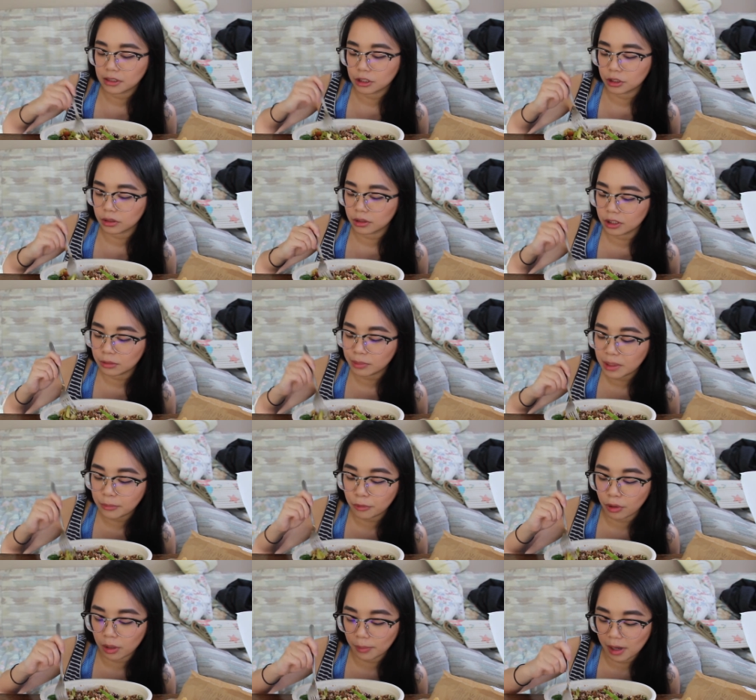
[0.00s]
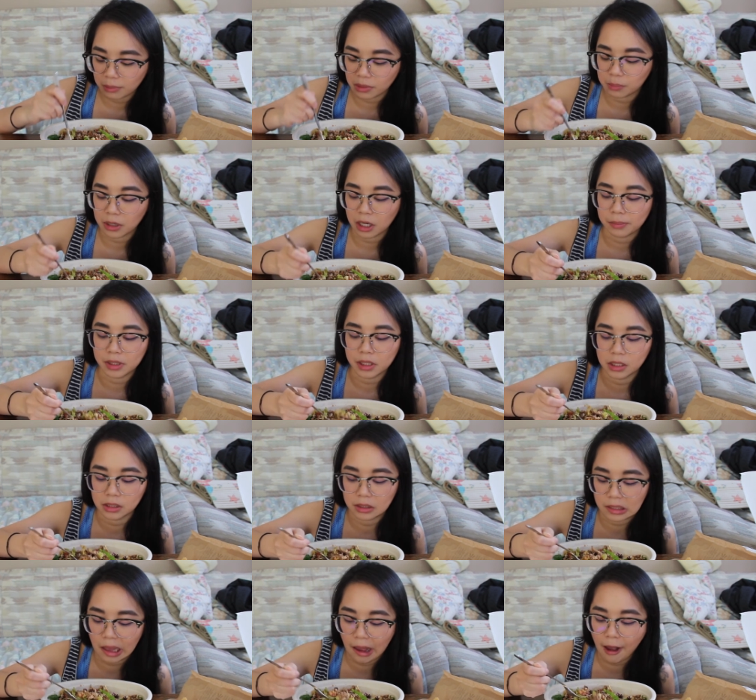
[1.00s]
so a little bit more about my puppy
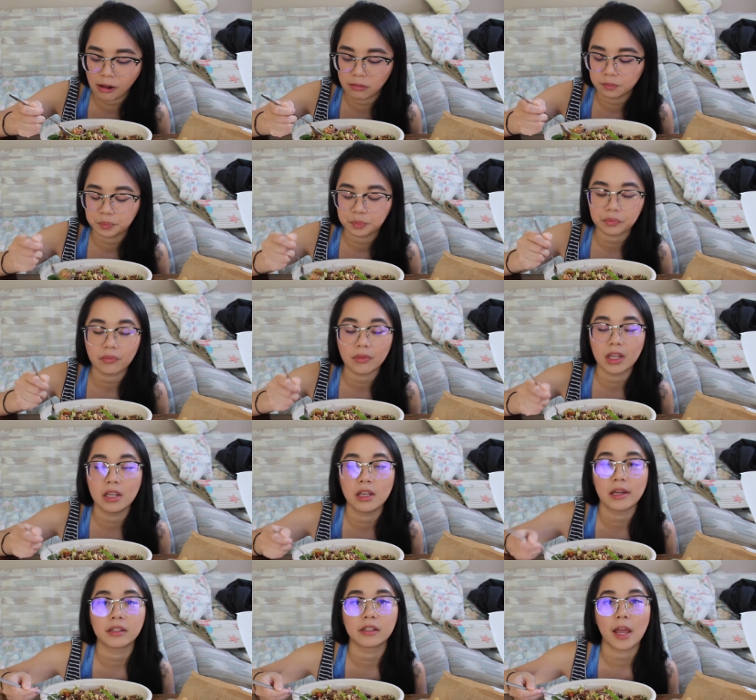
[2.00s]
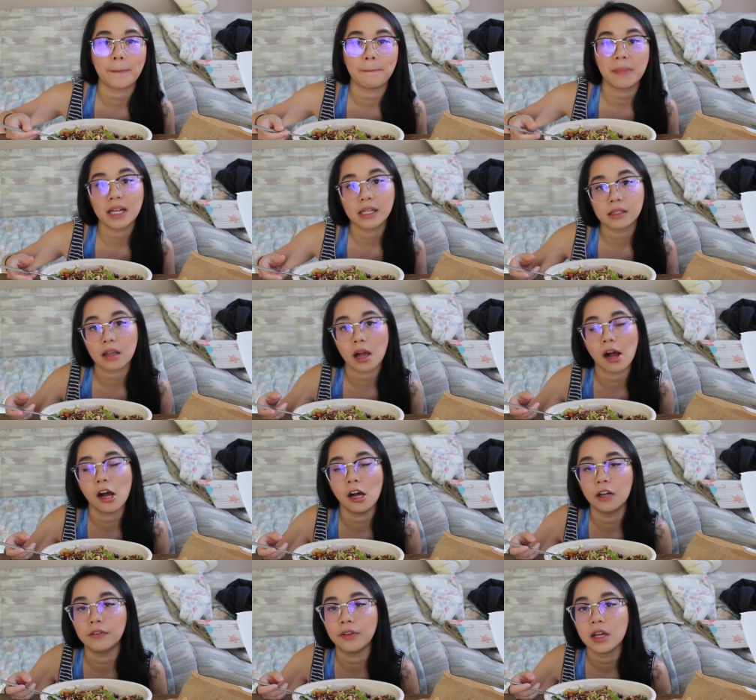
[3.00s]
is that he is a mix
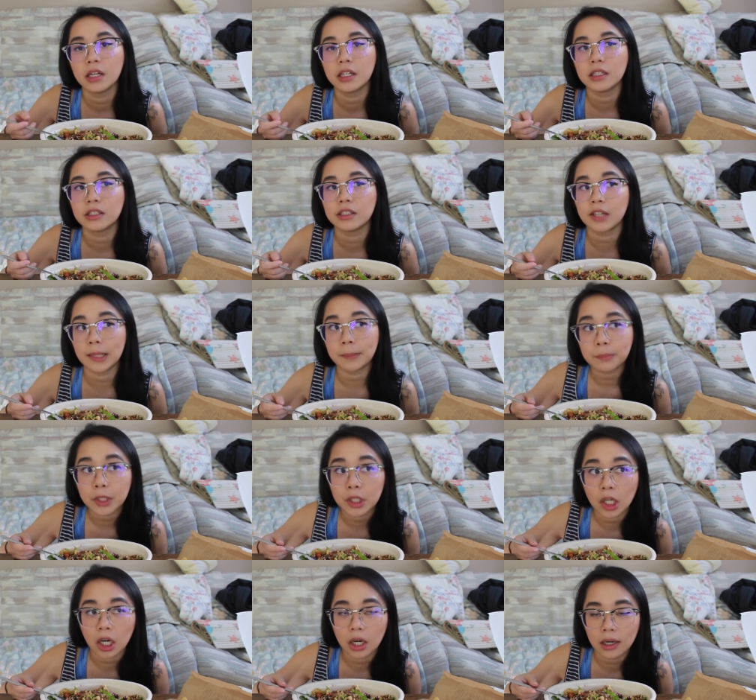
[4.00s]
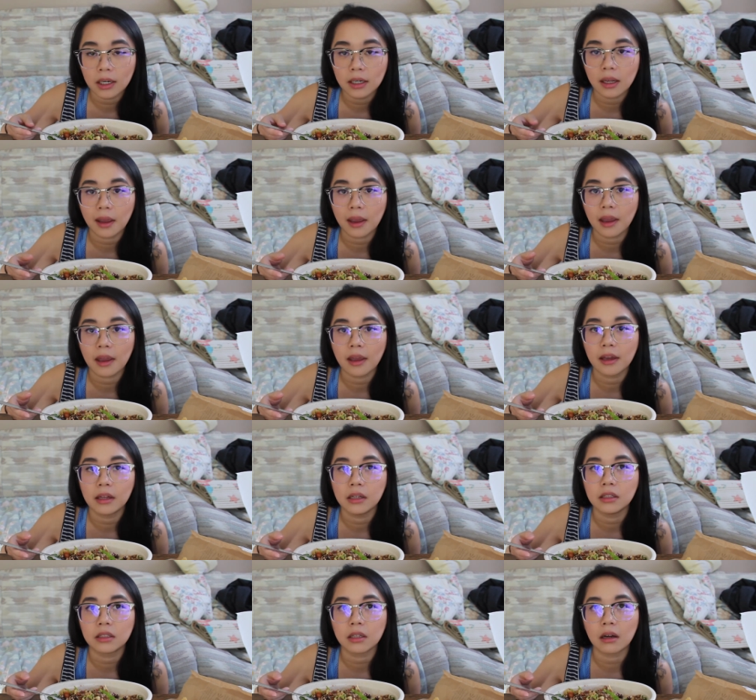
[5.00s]
of St. Bernard
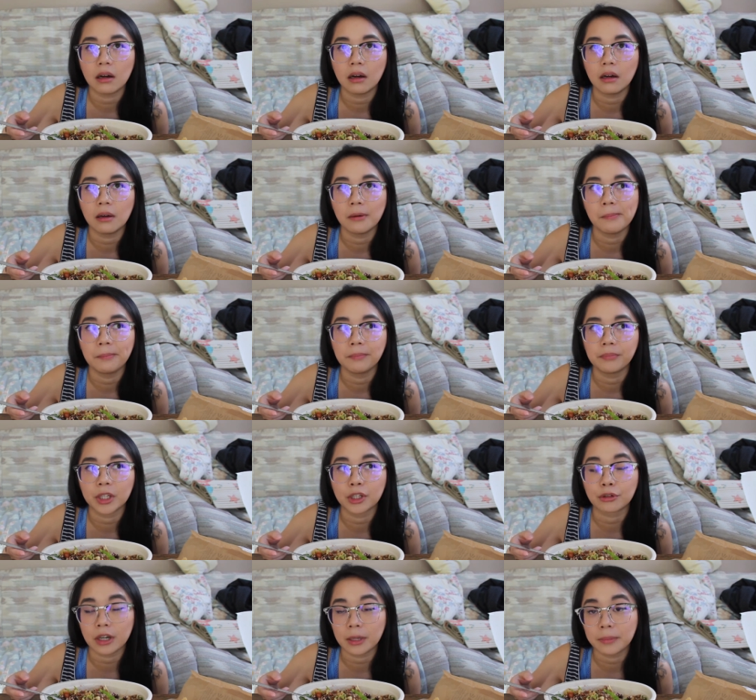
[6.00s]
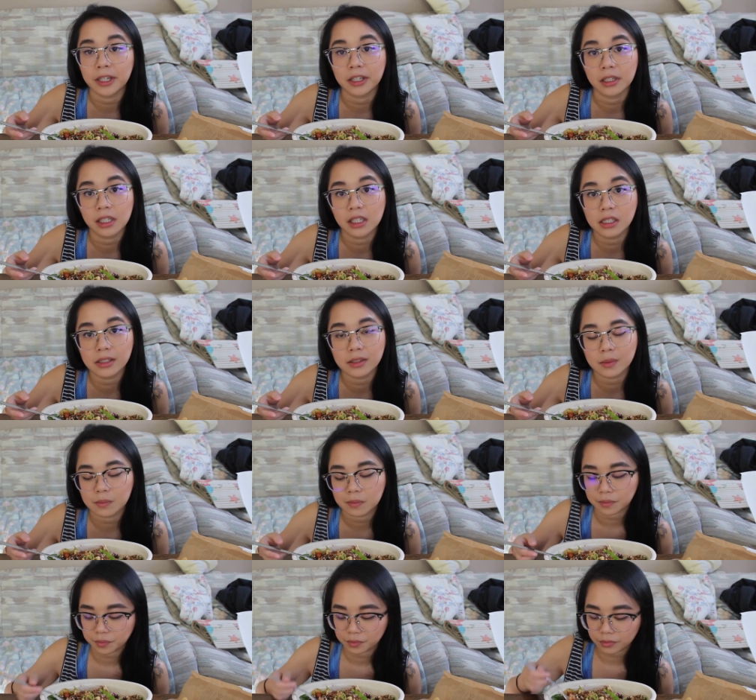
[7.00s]
and um, Great Pyrenees.
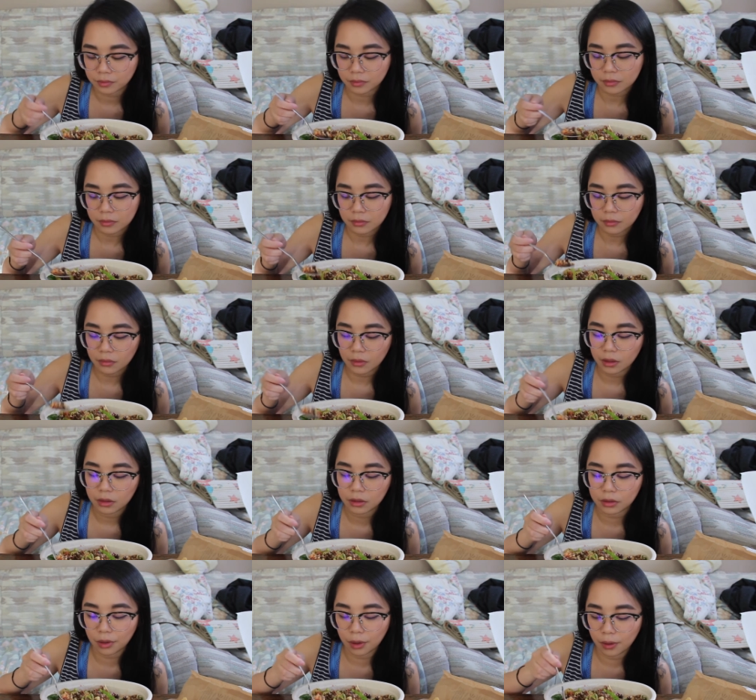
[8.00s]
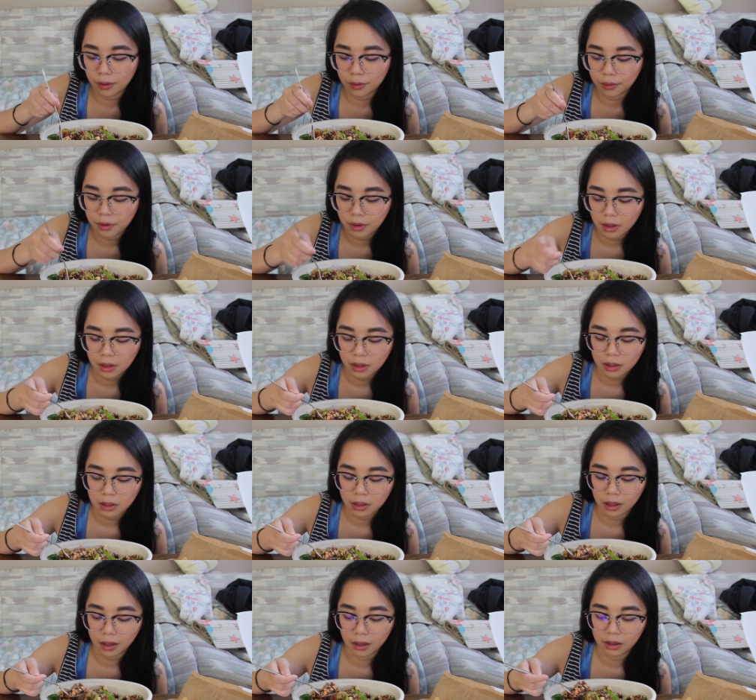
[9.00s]
So
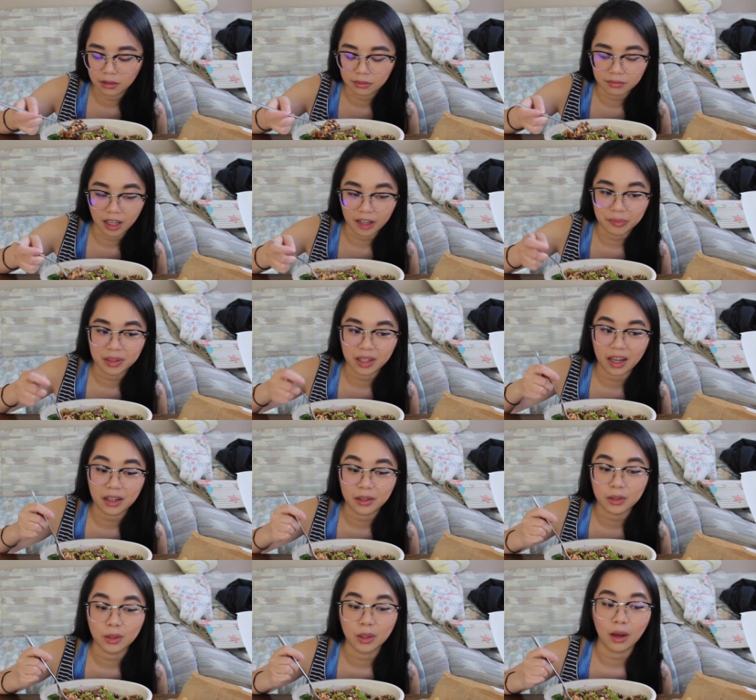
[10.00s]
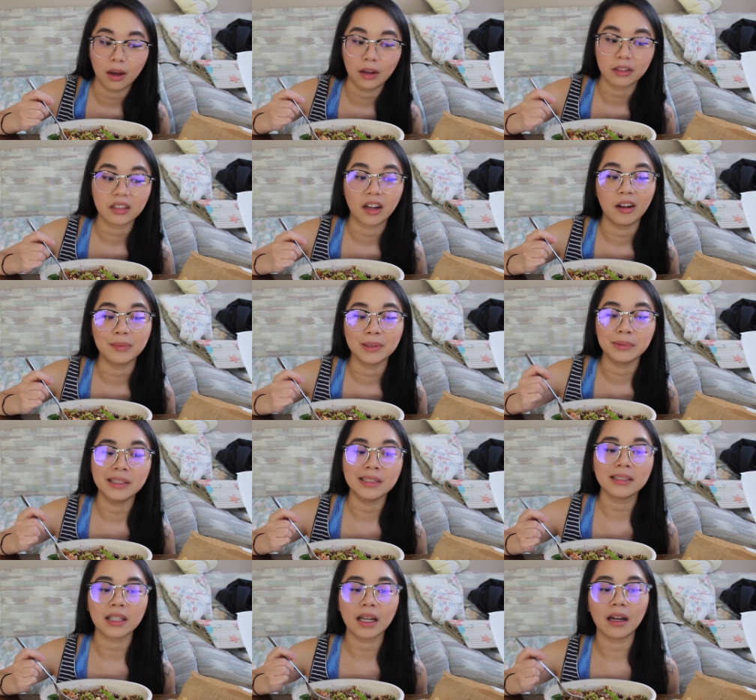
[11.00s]
um, I've been getting a lot of
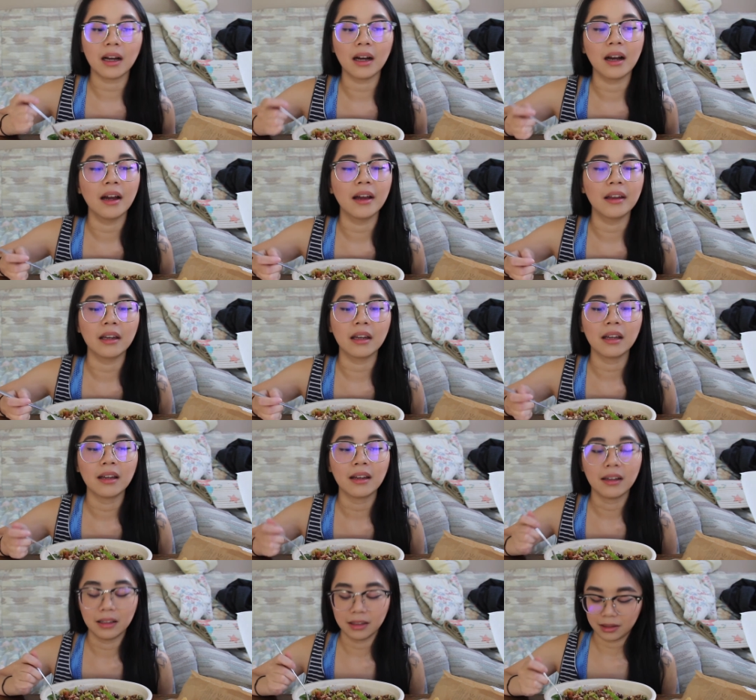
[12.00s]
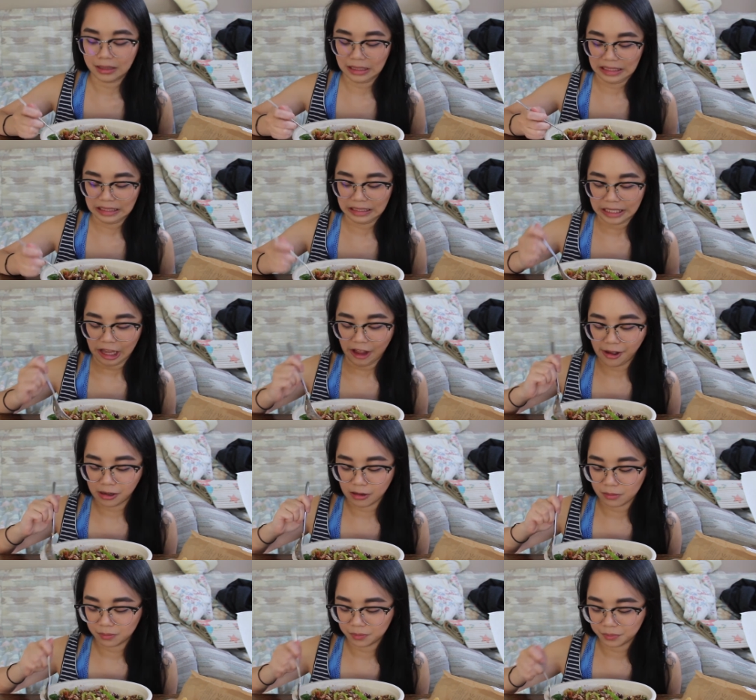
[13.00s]
compliments on like
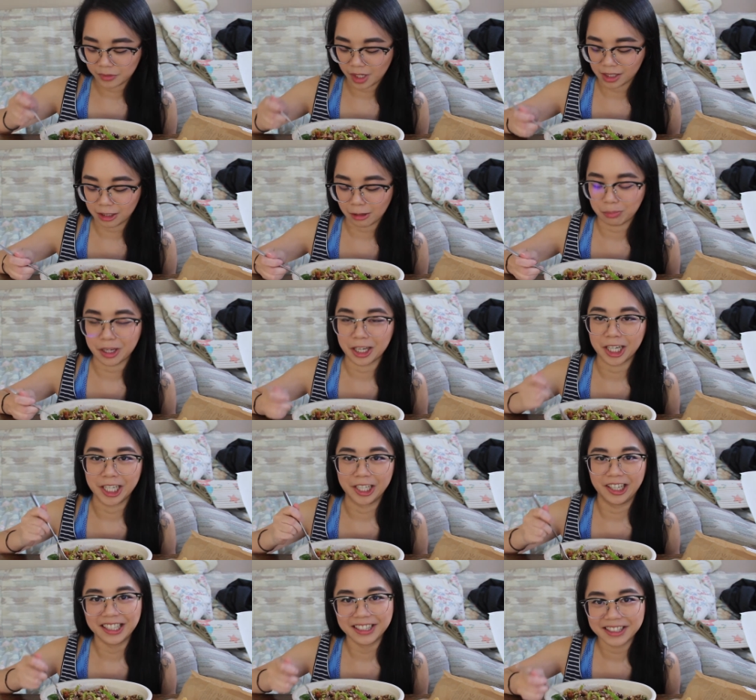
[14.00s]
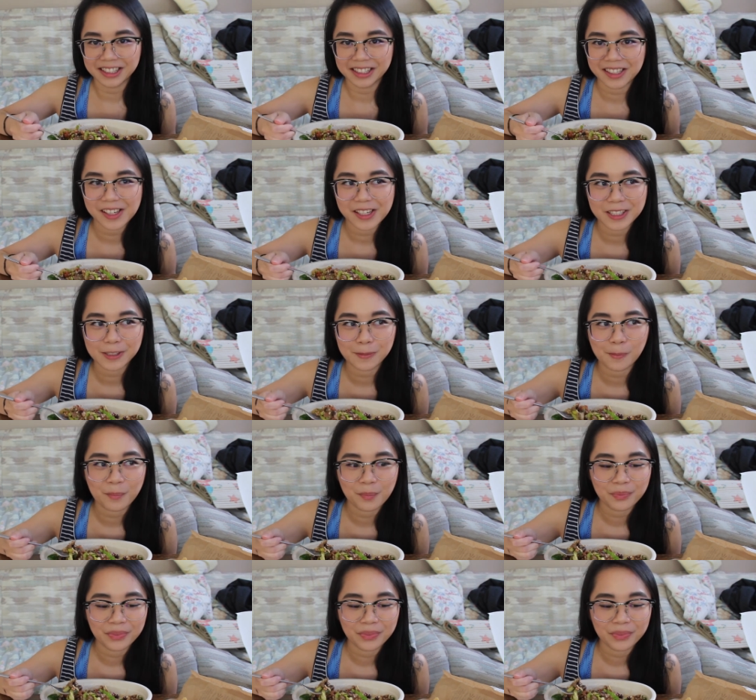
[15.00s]
um, his appearances,